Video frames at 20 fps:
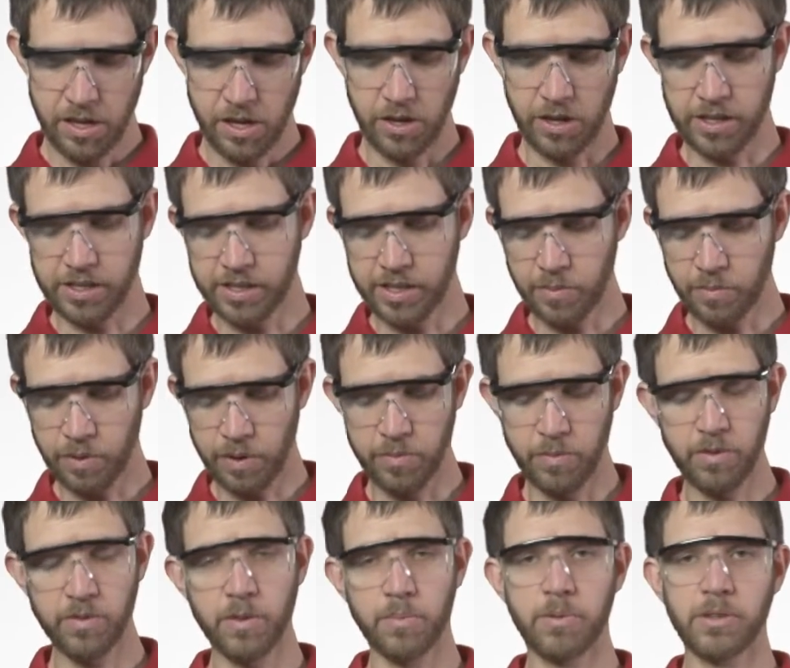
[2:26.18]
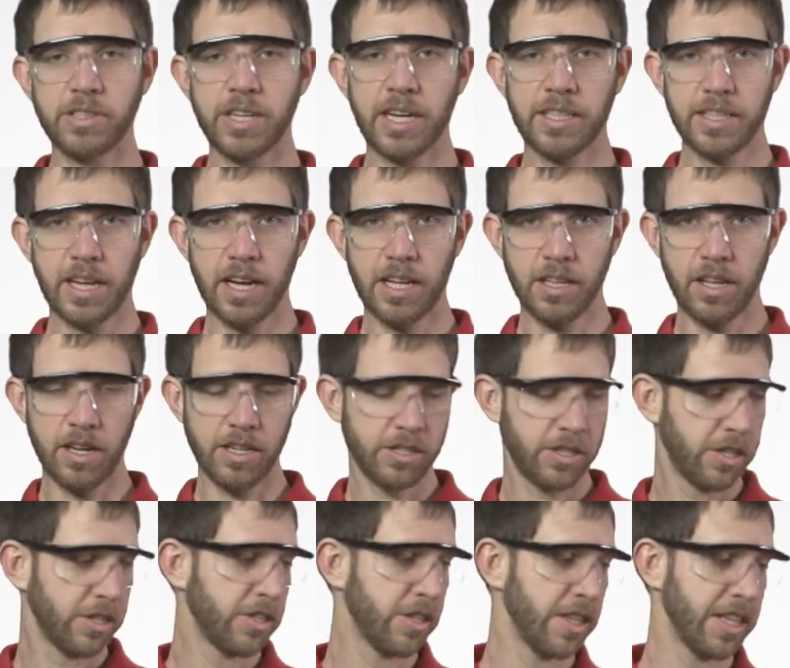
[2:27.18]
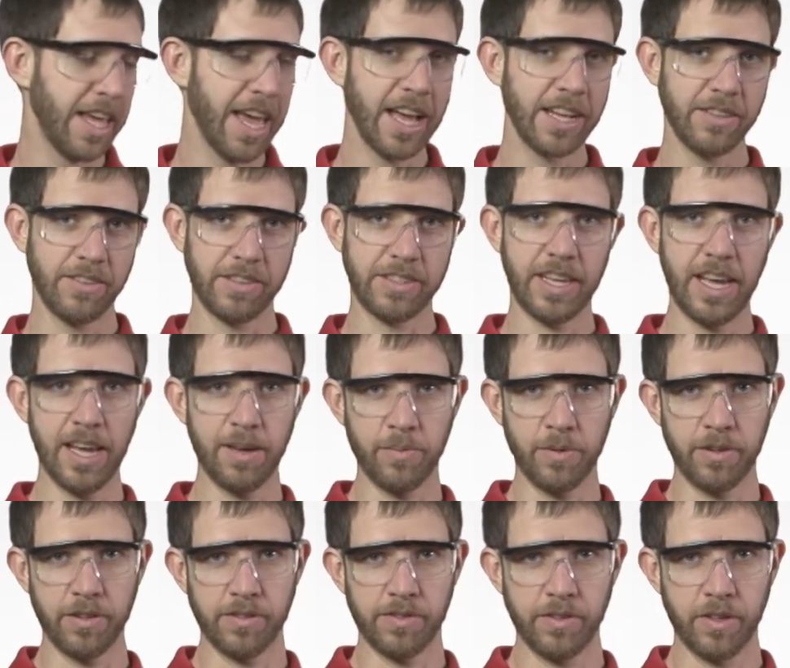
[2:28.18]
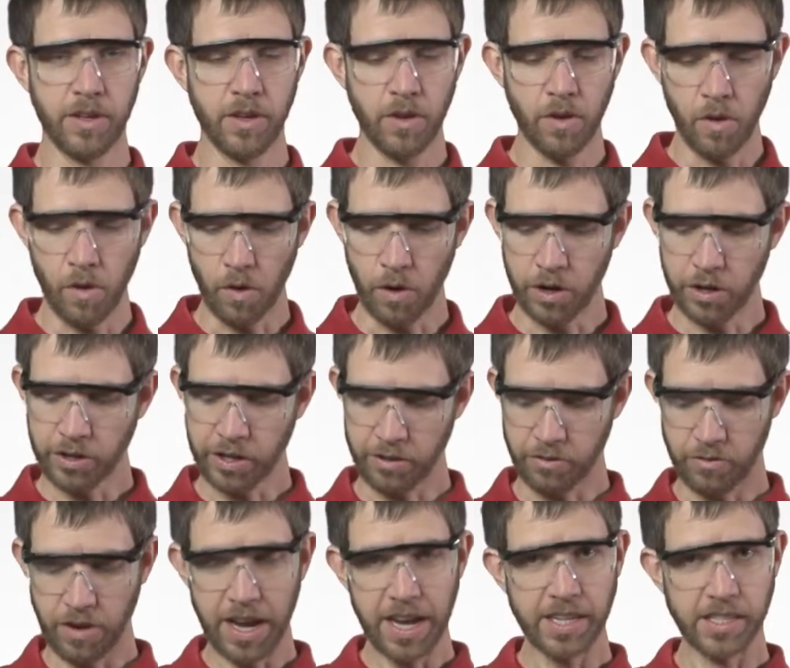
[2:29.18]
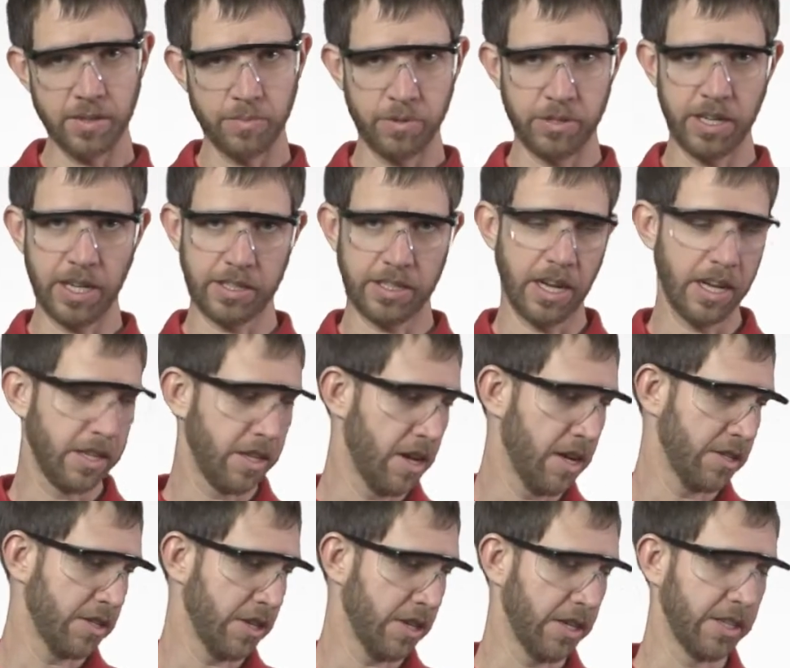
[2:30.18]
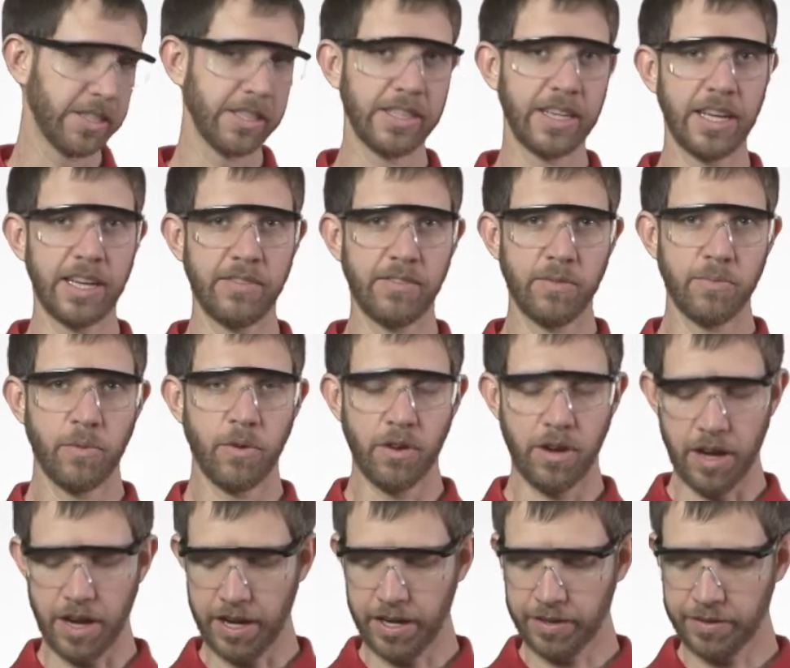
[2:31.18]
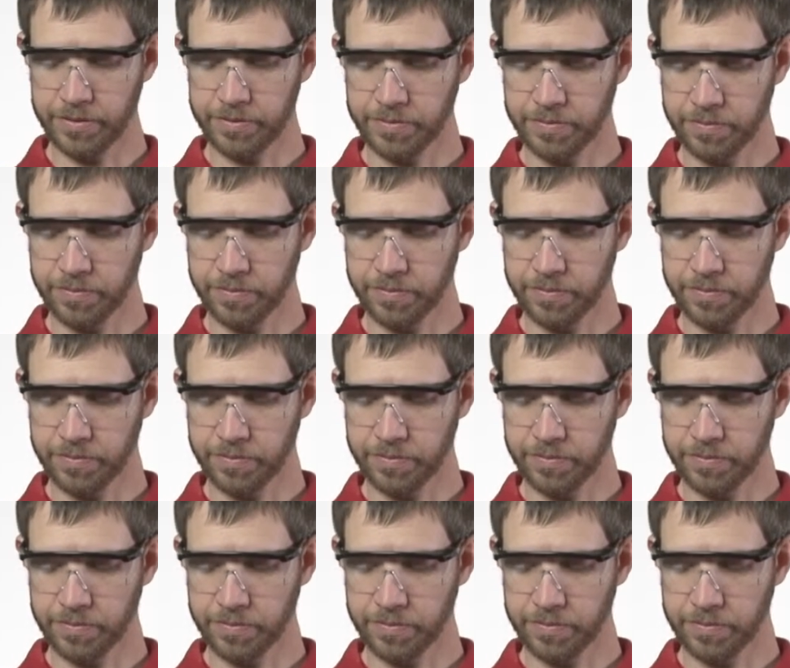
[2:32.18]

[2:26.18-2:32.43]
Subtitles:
You can simply move the projectile launcher to the edge of a table, or you can raise the projectile launcher to get even more height.